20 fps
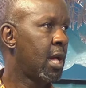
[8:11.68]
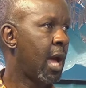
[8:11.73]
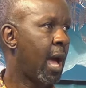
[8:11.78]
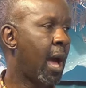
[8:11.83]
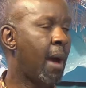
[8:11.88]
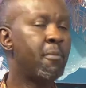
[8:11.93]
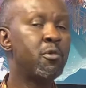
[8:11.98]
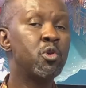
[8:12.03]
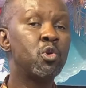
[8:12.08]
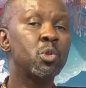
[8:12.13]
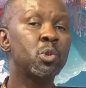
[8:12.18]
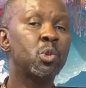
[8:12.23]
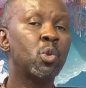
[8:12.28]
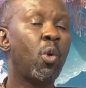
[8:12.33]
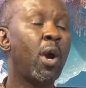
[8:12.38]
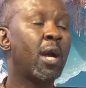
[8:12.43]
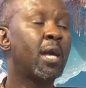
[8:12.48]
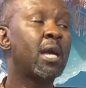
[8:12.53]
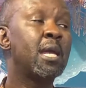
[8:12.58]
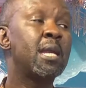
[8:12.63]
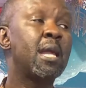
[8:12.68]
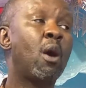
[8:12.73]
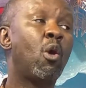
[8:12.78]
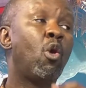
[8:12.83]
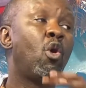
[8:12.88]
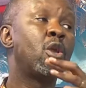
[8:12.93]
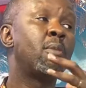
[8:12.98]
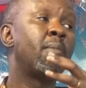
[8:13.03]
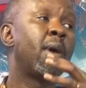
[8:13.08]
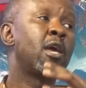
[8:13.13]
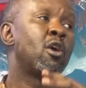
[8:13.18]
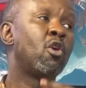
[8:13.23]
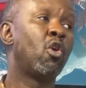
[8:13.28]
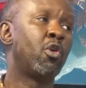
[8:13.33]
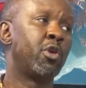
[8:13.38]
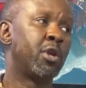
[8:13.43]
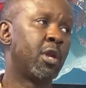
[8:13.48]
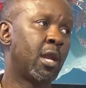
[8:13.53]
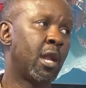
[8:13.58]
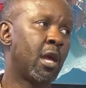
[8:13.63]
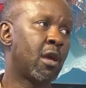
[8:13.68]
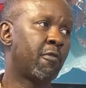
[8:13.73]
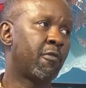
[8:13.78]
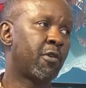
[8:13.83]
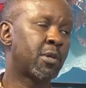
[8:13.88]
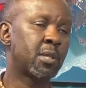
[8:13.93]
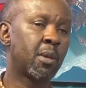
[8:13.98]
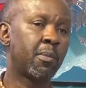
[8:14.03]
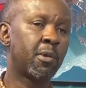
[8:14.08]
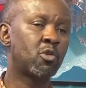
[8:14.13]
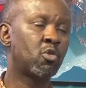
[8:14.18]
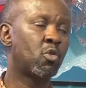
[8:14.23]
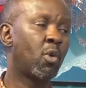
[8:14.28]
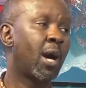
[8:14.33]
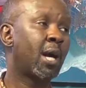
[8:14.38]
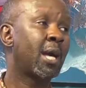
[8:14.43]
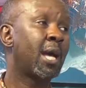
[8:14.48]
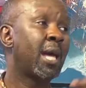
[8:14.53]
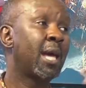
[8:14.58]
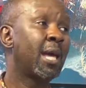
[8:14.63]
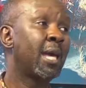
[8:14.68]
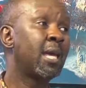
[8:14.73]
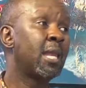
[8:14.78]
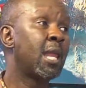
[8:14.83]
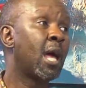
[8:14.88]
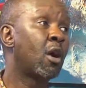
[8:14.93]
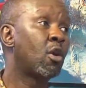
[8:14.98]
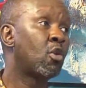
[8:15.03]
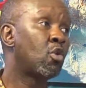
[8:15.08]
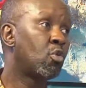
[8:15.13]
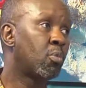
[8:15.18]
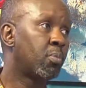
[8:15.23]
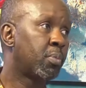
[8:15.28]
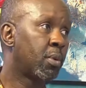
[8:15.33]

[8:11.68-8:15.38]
I'm used to working now on my own. Now you're forcing me to work in a group.